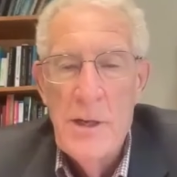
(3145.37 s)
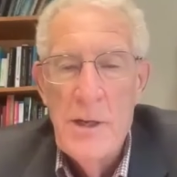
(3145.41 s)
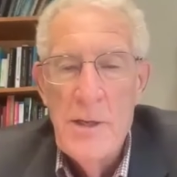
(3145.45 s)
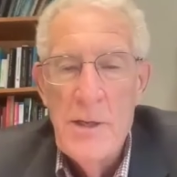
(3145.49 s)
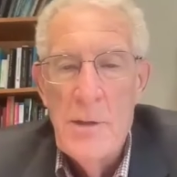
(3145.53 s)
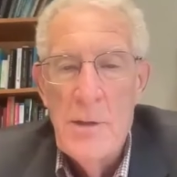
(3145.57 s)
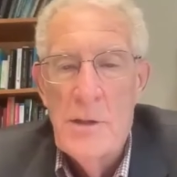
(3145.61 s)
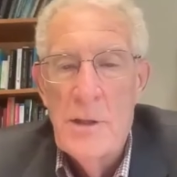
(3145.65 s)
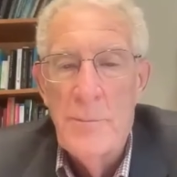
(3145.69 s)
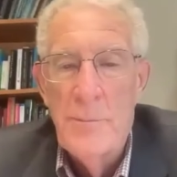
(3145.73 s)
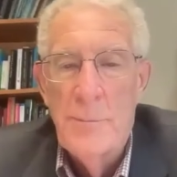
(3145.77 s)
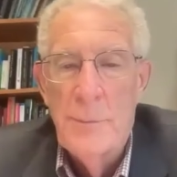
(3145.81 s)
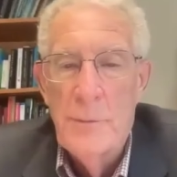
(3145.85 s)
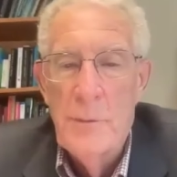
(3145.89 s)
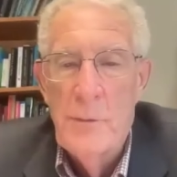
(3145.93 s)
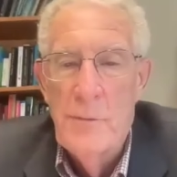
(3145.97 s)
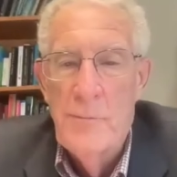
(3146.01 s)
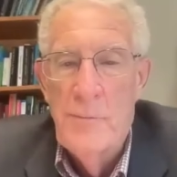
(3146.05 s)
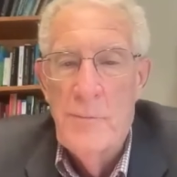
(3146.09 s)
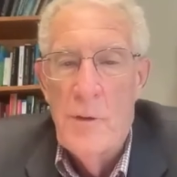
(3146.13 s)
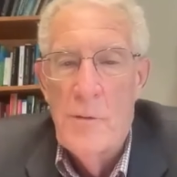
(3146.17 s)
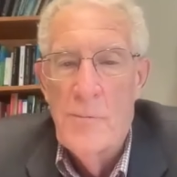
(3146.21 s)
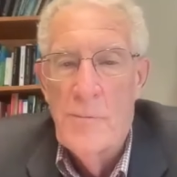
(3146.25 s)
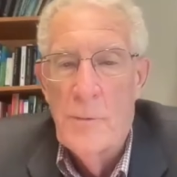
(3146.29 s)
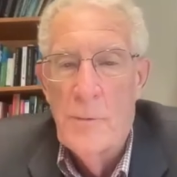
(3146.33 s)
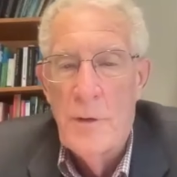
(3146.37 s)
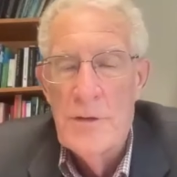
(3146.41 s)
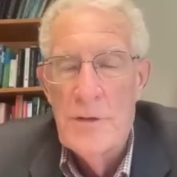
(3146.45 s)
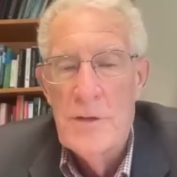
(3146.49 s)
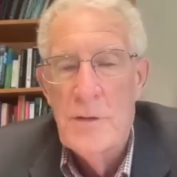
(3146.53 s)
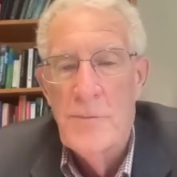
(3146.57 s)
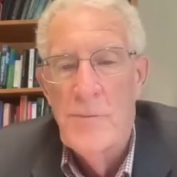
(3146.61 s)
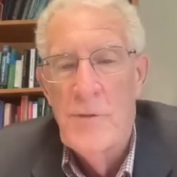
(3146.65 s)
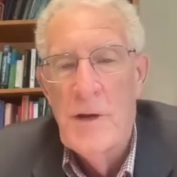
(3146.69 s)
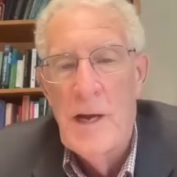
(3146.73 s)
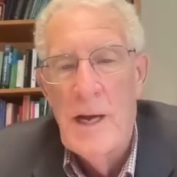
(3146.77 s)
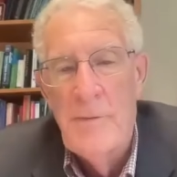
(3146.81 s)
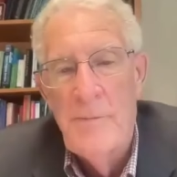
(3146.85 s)
You can improve overall
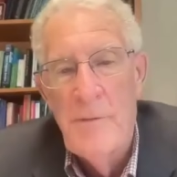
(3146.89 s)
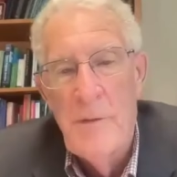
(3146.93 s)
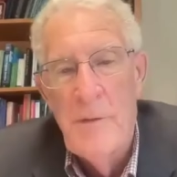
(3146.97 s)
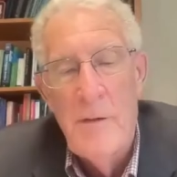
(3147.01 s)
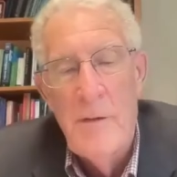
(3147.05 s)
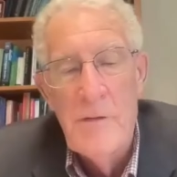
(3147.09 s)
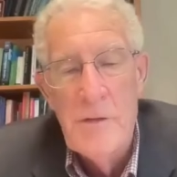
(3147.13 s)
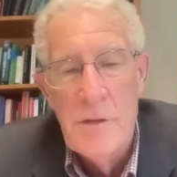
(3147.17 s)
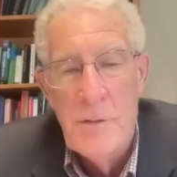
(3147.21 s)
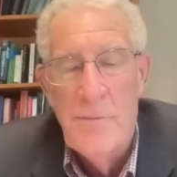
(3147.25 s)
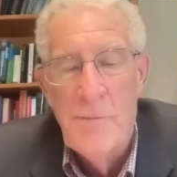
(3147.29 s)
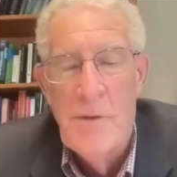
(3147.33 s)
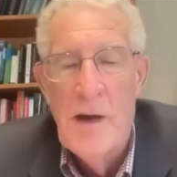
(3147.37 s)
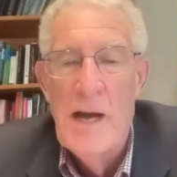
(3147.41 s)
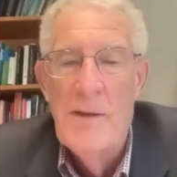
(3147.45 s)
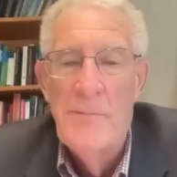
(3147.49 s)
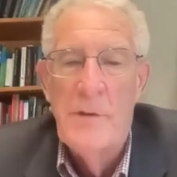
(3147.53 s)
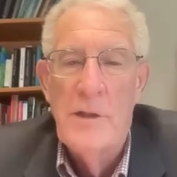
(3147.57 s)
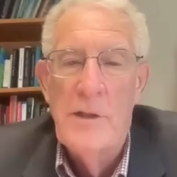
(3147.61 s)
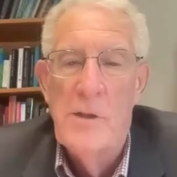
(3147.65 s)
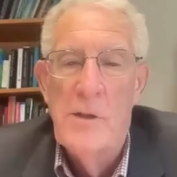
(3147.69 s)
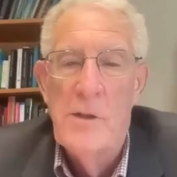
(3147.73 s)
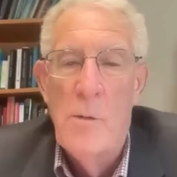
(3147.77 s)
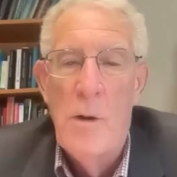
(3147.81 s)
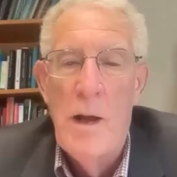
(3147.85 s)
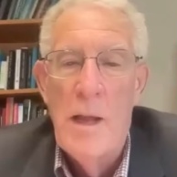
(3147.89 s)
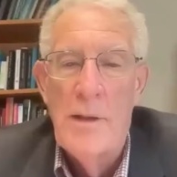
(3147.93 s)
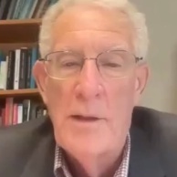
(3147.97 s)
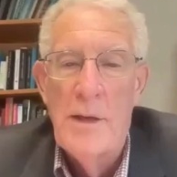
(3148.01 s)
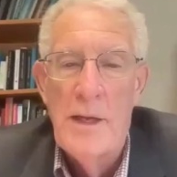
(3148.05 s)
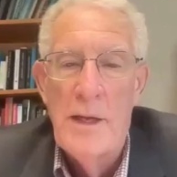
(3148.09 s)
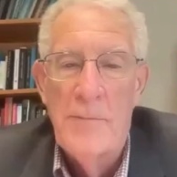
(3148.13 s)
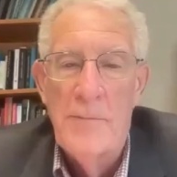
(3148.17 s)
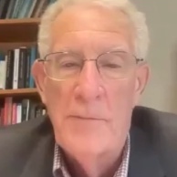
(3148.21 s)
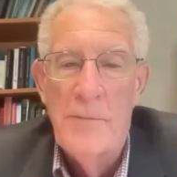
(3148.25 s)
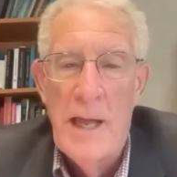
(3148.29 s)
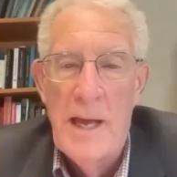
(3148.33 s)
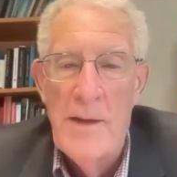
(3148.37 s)
survival and quality
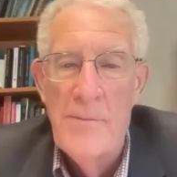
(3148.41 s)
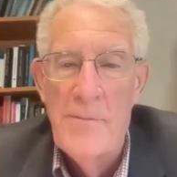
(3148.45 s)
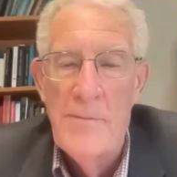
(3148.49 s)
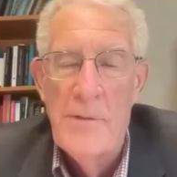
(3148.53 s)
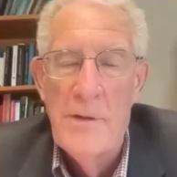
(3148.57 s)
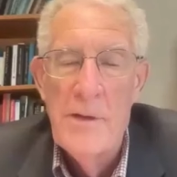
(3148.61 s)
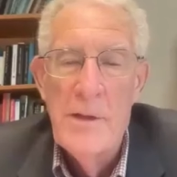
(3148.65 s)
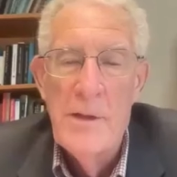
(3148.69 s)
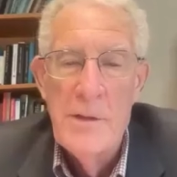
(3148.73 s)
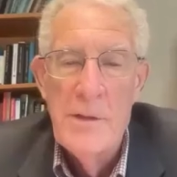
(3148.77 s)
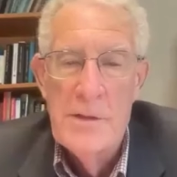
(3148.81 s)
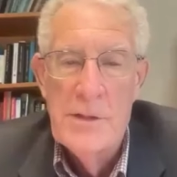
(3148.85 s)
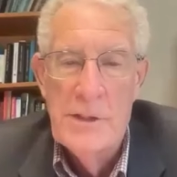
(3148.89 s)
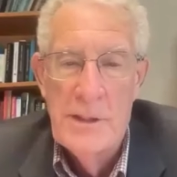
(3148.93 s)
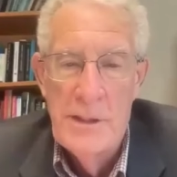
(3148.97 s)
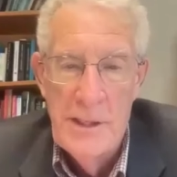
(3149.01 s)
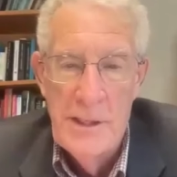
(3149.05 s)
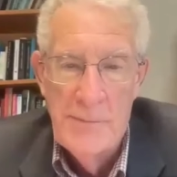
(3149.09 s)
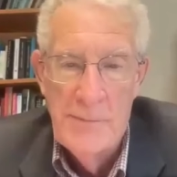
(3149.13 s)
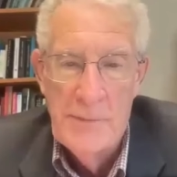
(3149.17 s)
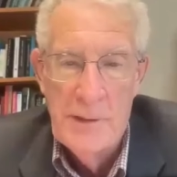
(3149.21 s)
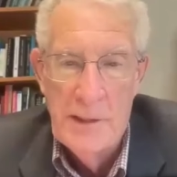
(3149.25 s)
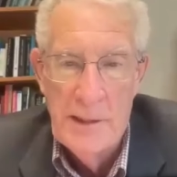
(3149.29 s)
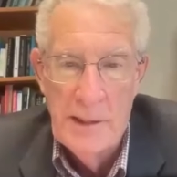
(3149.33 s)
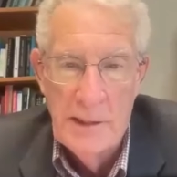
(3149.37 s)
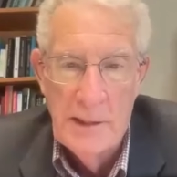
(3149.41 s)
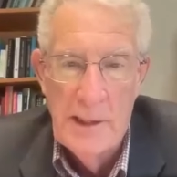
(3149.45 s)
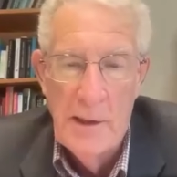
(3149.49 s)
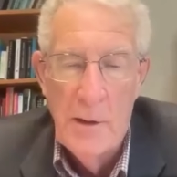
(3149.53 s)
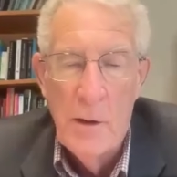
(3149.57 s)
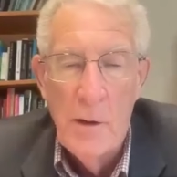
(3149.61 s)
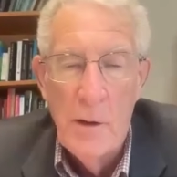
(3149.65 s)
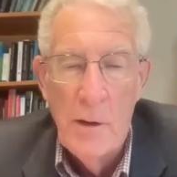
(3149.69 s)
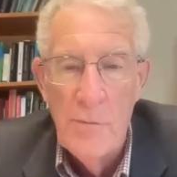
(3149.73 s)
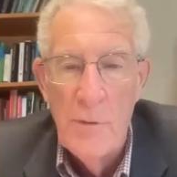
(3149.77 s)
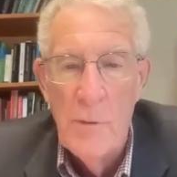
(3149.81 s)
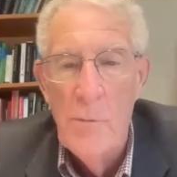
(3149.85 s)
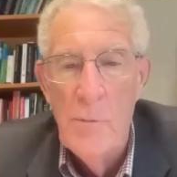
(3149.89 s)
of life significantly
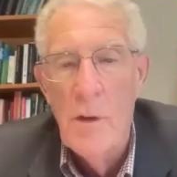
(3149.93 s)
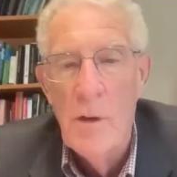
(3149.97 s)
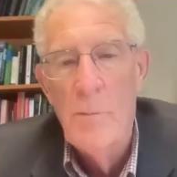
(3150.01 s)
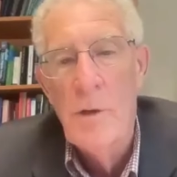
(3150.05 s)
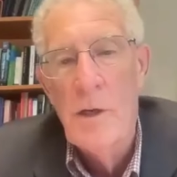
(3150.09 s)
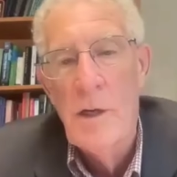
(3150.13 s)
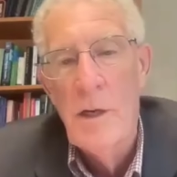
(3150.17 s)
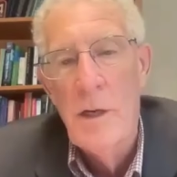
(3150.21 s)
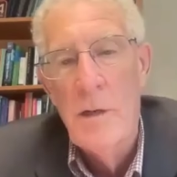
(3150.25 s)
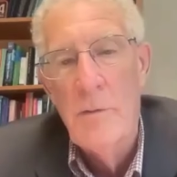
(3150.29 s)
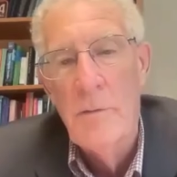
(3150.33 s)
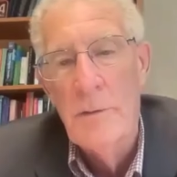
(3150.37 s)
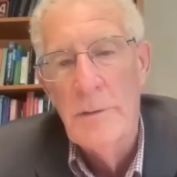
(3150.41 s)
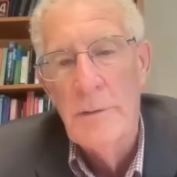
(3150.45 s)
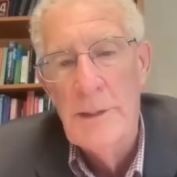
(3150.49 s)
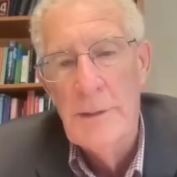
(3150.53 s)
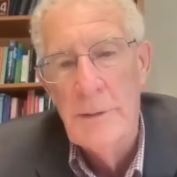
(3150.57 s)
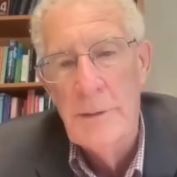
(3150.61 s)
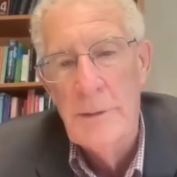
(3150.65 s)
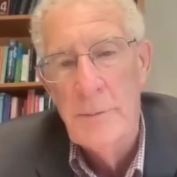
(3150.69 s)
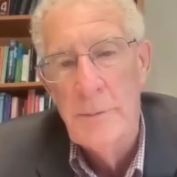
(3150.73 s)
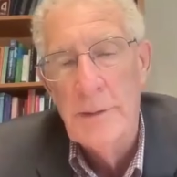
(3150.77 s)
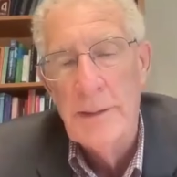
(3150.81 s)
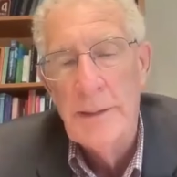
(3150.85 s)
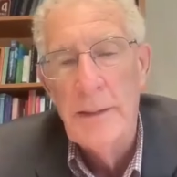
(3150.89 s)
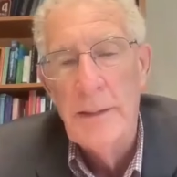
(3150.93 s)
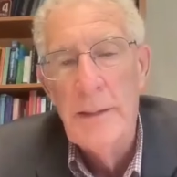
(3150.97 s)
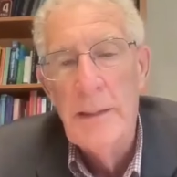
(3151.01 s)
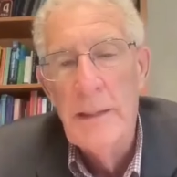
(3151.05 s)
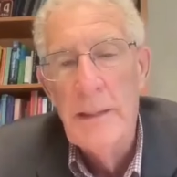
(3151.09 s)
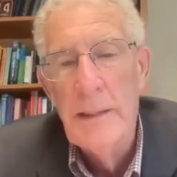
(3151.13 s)
over what we're currently doing.